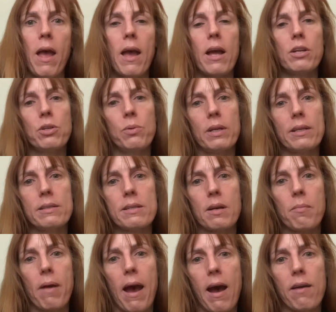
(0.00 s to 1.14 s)
and you end
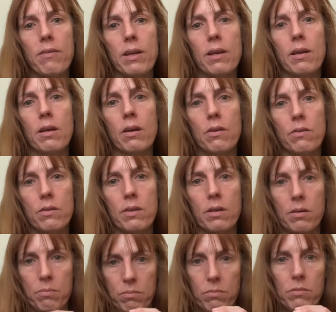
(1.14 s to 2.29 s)
up having
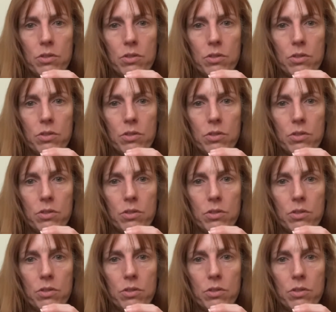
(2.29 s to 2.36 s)
the